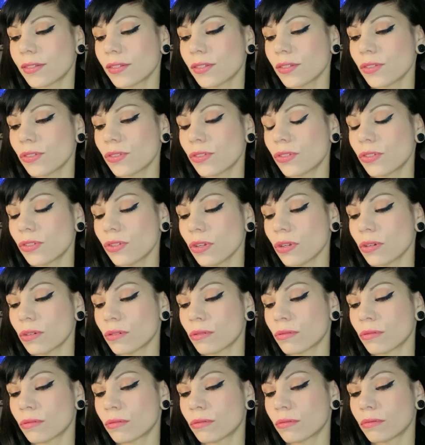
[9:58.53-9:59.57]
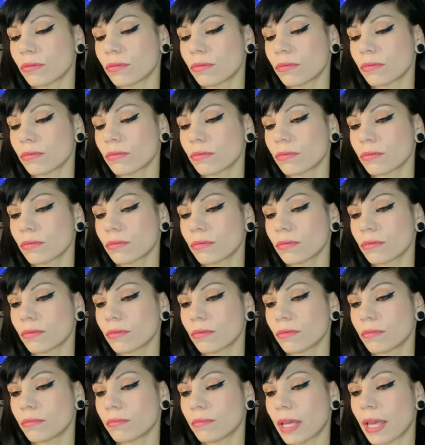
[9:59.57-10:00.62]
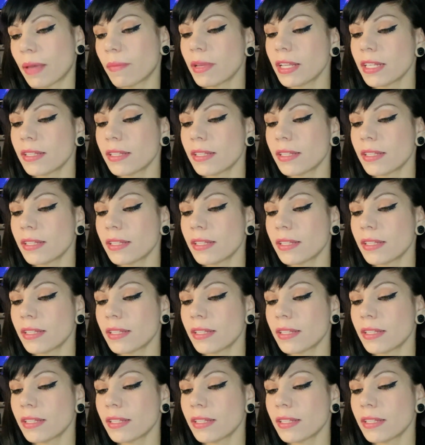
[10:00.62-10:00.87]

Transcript: So maybe